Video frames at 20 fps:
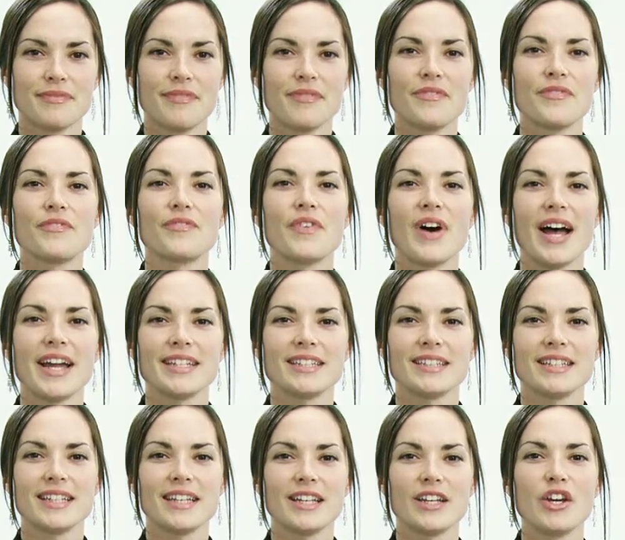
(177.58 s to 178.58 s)

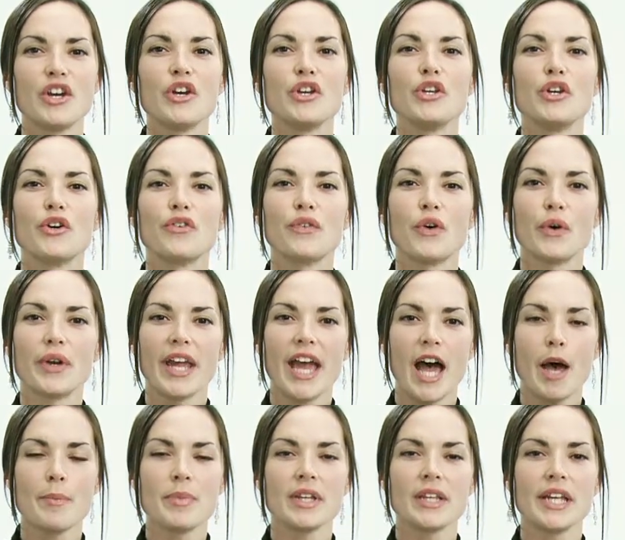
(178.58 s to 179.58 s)
Finally, your
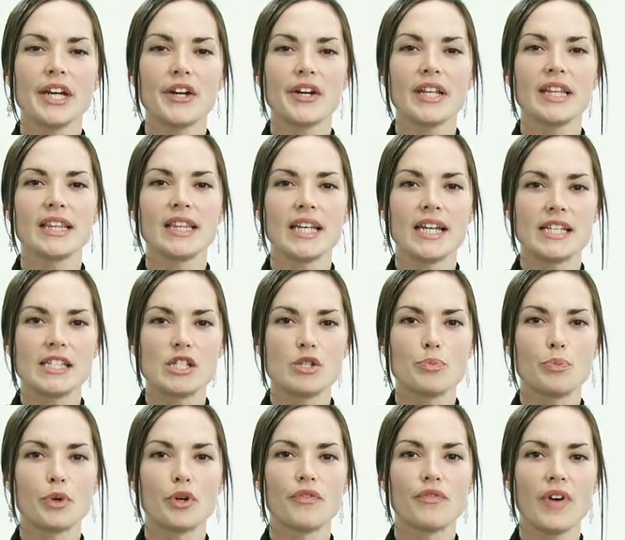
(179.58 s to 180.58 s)
vocabulary list
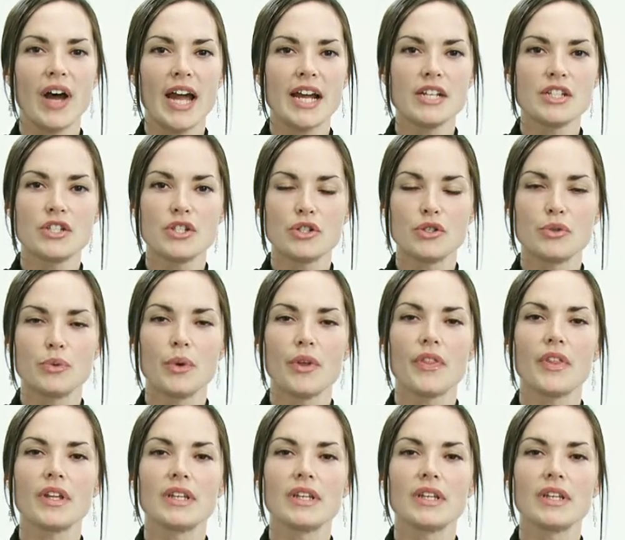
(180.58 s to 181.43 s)
provides you with the